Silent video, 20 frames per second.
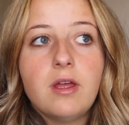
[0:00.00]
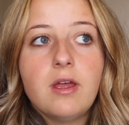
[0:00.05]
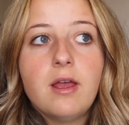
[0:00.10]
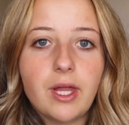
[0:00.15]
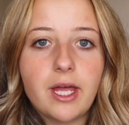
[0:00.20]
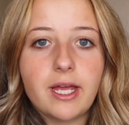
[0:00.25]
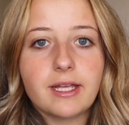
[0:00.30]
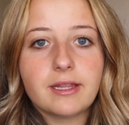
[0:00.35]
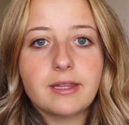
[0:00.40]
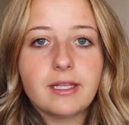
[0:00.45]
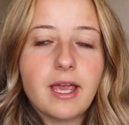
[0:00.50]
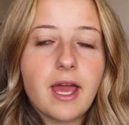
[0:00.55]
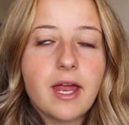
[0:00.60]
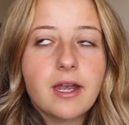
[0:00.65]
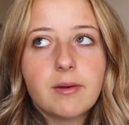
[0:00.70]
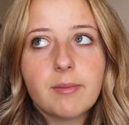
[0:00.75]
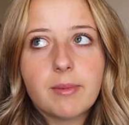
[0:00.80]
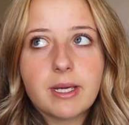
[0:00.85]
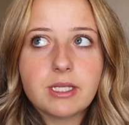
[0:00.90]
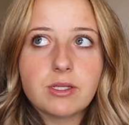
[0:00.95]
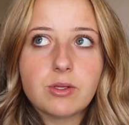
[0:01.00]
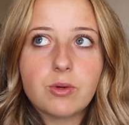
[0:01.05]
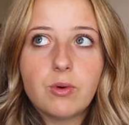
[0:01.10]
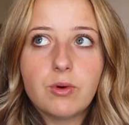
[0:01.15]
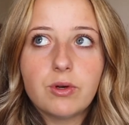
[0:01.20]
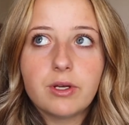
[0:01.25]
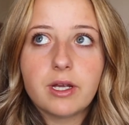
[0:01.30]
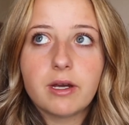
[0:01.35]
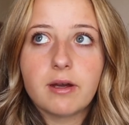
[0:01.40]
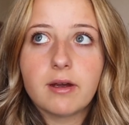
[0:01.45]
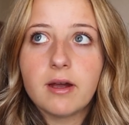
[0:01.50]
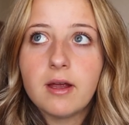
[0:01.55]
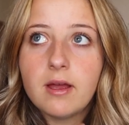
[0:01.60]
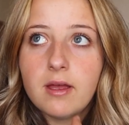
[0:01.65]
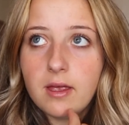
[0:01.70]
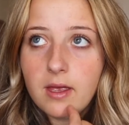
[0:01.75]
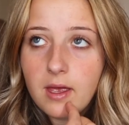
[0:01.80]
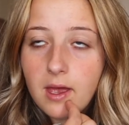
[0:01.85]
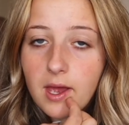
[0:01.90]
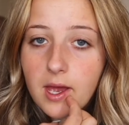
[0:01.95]
Like at the end of my school year,
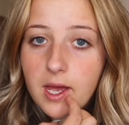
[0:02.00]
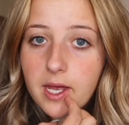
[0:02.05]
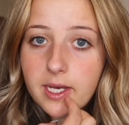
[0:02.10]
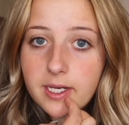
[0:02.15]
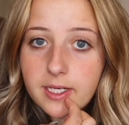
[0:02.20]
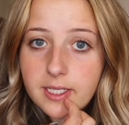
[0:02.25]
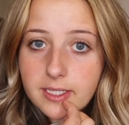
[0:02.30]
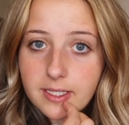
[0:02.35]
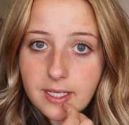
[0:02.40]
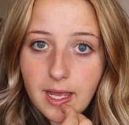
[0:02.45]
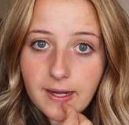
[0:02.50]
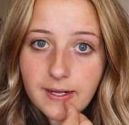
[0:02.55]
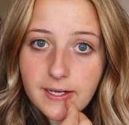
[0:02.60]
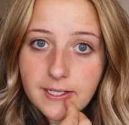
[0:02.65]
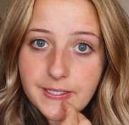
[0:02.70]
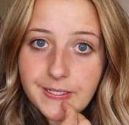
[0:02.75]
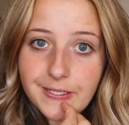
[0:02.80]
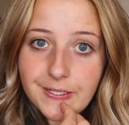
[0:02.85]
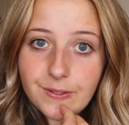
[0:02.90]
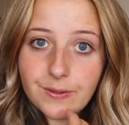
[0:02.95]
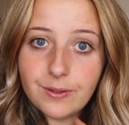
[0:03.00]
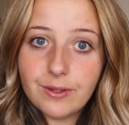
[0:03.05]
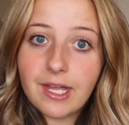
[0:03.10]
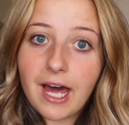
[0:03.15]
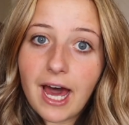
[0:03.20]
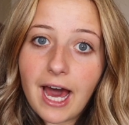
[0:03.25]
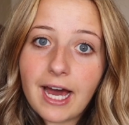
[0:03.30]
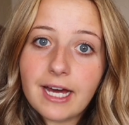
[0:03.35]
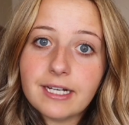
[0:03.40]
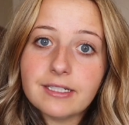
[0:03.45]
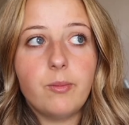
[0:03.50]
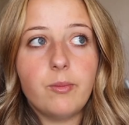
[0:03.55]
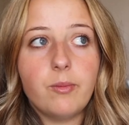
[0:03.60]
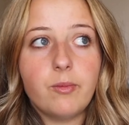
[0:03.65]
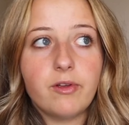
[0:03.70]
decided to do that.